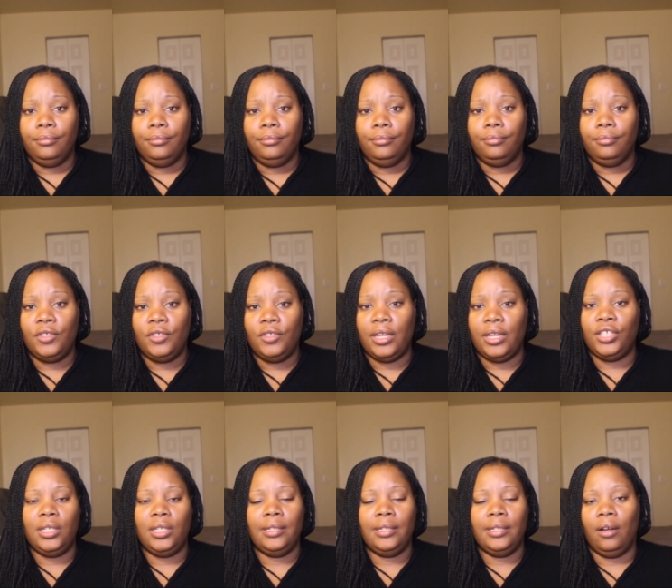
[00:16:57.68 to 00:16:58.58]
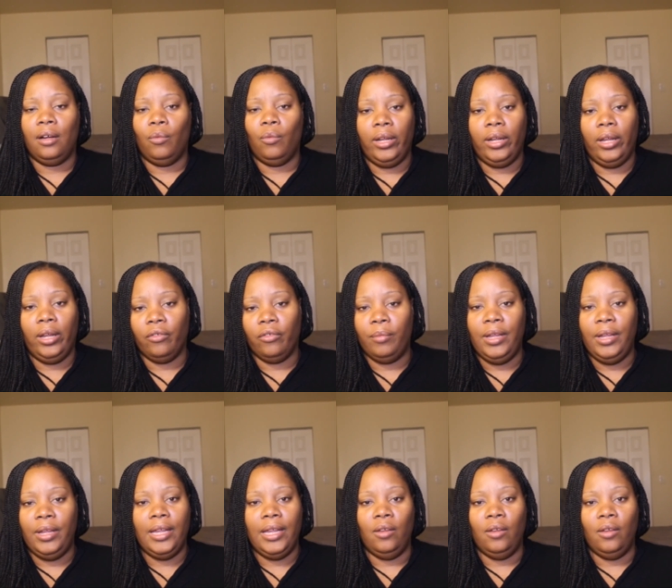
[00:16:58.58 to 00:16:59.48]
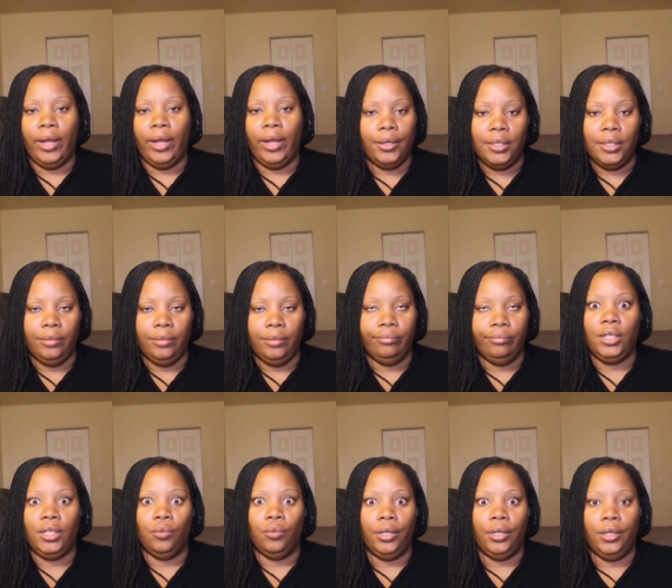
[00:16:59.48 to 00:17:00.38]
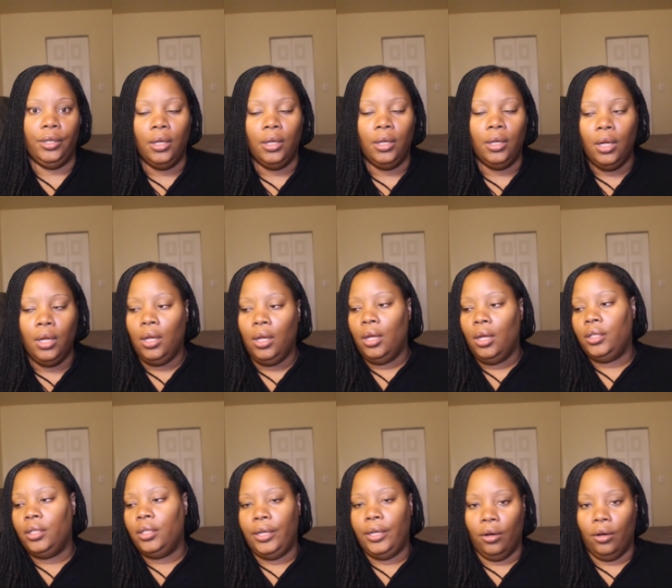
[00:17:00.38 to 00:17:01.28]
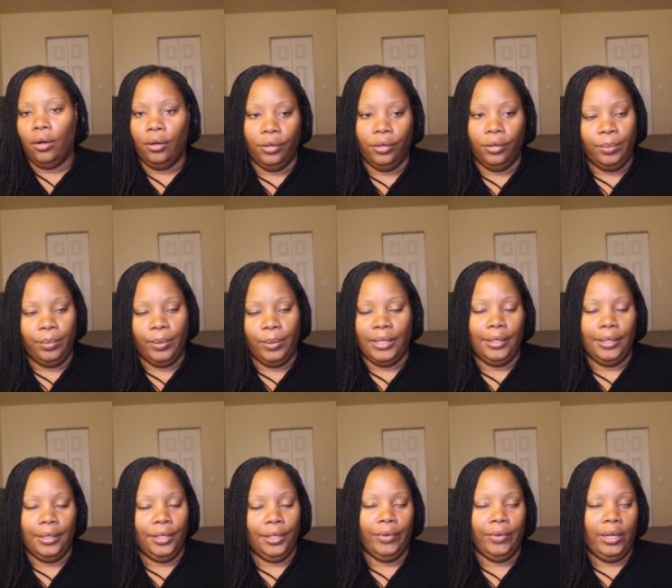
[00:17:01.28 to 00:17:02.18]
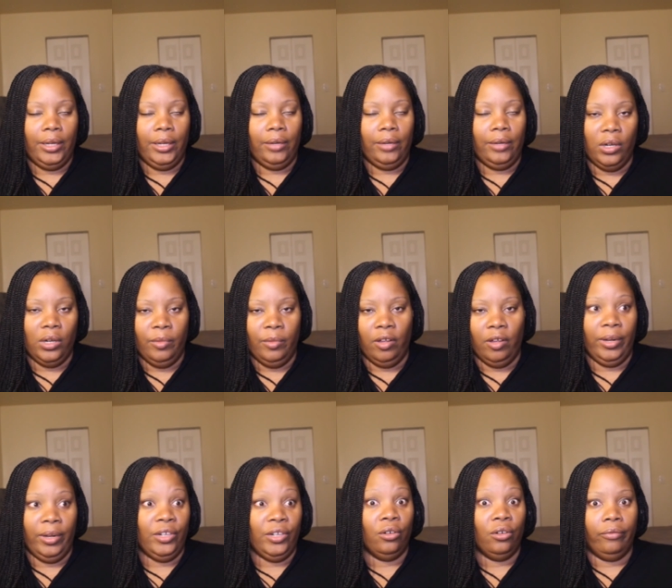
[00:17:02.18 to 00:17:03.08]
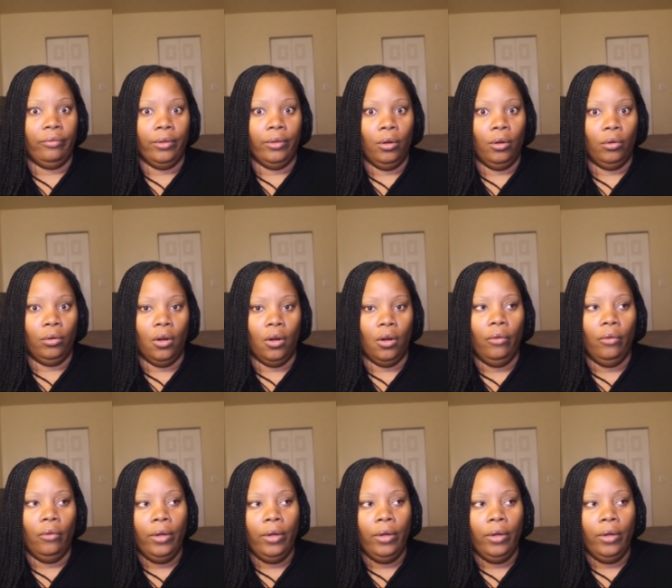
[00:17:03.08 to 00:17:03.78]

She's like, she's not going to want to hear from me anyway. And she wouldn't. Gigi called her. She was sending she right to voicemail. Probably turned her phone off.